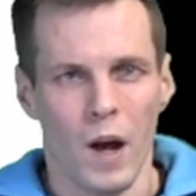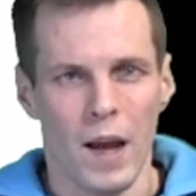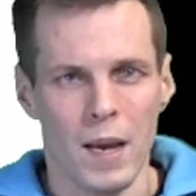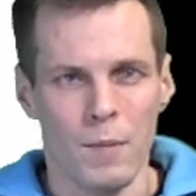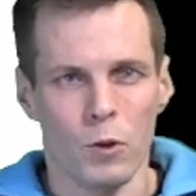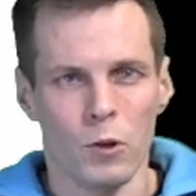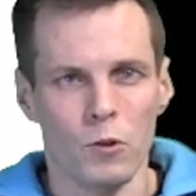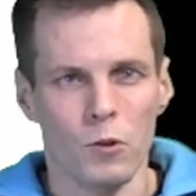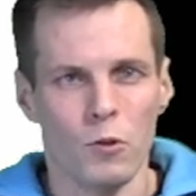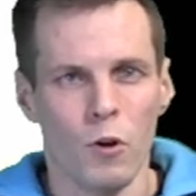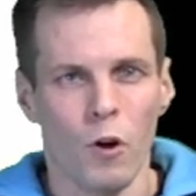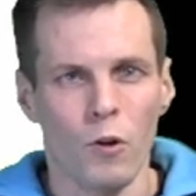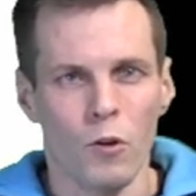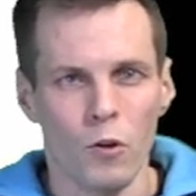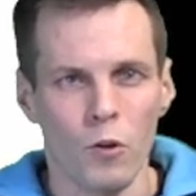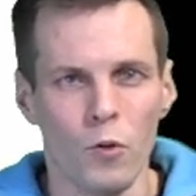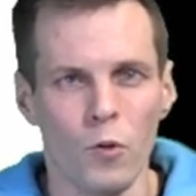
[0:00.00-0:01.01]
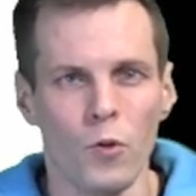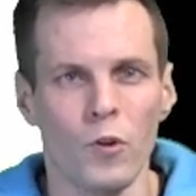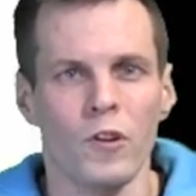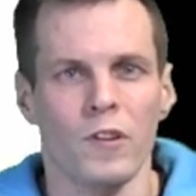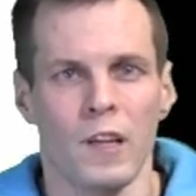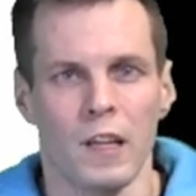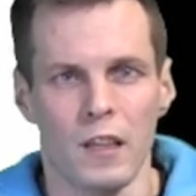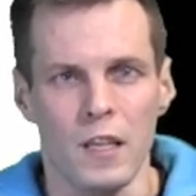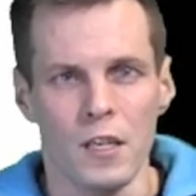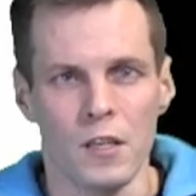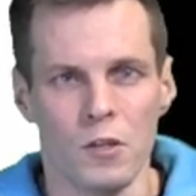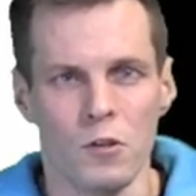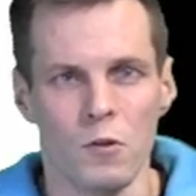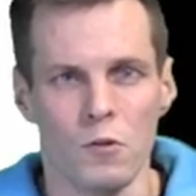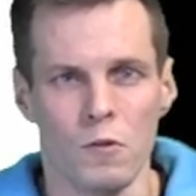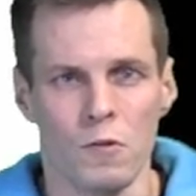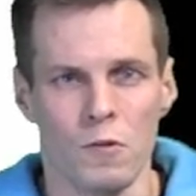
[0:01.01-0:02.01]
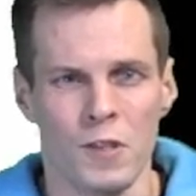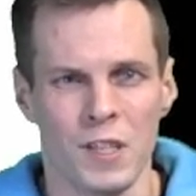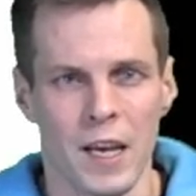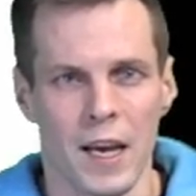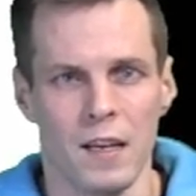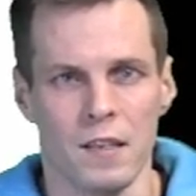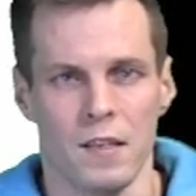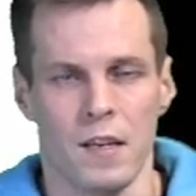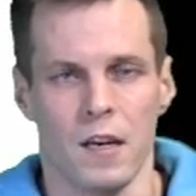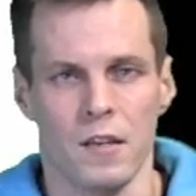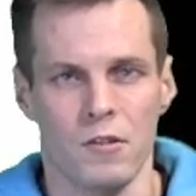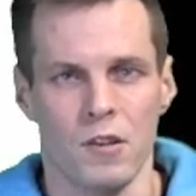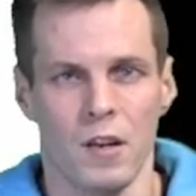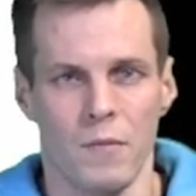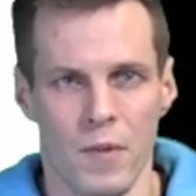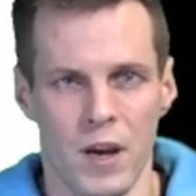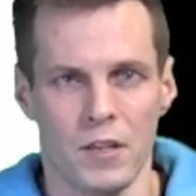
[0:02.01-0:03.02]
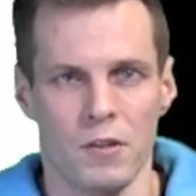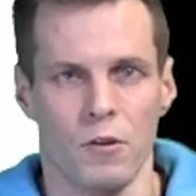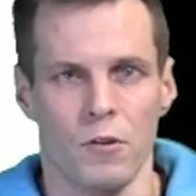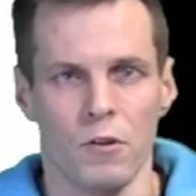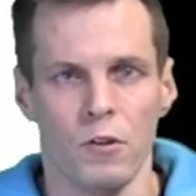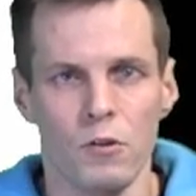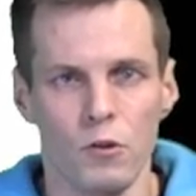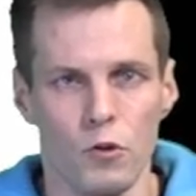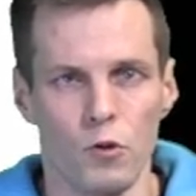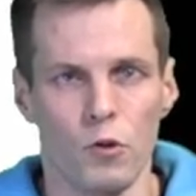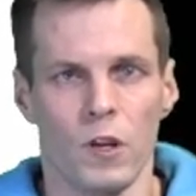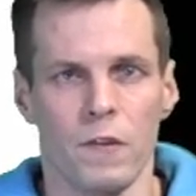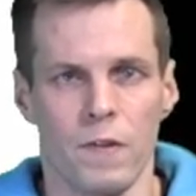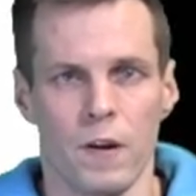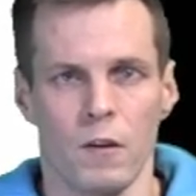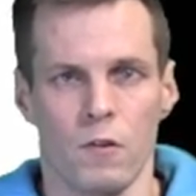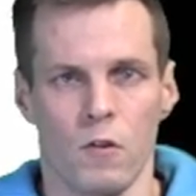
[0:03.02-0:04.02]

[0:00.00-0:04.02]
able to conclude that these two scales actually measure two different